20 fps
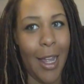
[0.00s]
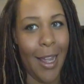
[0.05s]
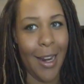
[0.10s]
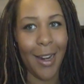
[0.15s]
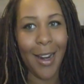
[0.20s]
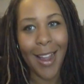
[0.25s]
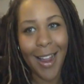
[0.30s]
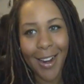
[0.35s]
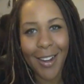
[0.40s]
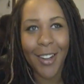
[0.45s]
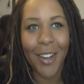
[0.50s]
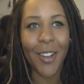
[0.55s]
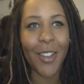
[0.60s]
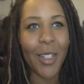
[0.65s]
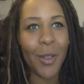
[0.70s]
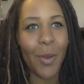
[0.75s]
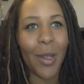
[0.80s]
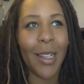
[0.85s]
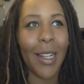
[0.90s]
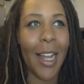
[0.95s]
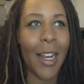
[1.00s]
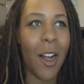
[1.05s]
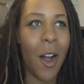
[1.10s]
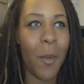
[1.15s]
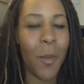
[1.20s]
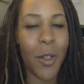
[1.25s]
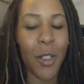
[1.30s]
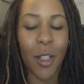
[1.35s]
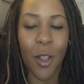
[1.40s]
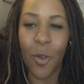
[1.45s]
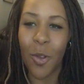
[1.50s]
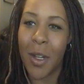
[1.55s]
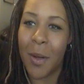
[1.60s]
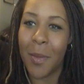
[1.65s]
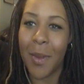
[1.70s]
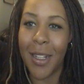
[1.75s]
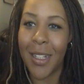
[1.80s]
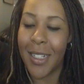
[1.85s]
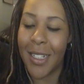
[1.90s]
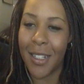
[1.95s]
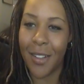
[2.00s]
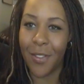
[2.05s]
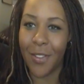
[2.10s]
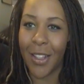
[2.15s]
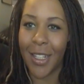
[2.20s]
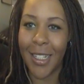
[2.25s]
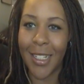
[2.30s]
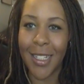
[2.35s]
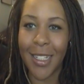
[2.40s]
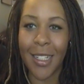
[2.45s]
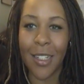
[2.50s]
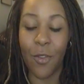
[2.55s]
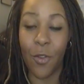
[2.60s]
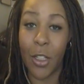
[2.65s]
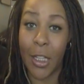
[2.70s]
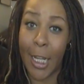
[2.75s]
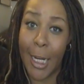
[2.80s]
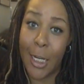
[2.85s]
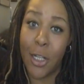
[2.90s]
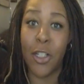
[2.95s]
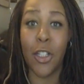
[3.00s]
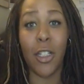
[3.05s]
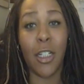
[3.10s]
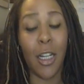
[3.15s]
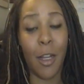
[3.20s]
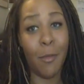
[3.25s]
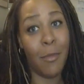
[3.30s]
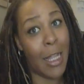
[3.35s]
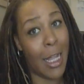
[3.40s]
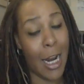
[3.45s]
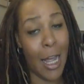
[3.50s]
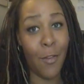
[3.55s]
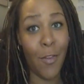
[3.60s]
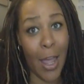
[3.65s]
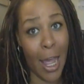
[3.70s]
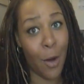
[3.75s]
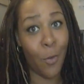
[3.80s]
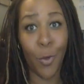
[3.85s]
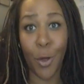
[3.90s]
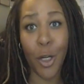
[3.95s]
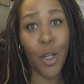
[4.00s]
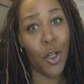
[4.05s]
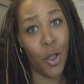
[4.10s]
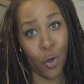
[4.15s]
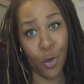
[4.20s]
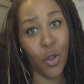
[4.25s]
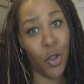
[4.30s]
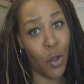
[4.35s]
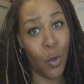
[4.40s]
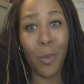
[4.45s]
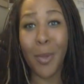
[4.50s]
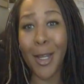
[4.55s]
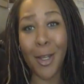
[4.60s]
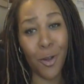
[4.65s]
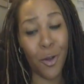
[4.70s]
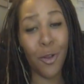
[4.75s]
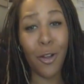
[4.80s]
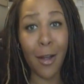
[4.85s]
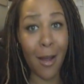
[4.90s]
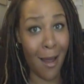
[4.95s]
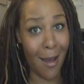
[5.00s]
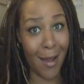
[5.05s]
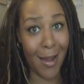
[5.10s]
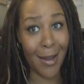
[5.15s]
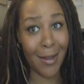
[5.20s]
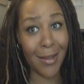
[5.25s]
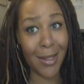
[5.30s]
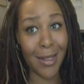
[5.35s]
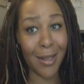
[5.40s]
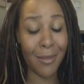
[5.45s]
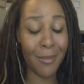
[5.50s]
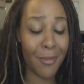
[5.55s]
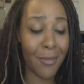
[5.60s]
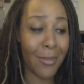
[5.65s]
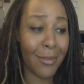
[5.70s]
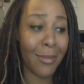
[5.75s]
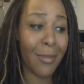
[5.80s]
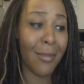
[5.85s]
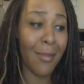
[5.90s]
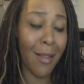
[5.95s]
that I know it's been like almost three months of this relationship that I've had with YouTube and you guys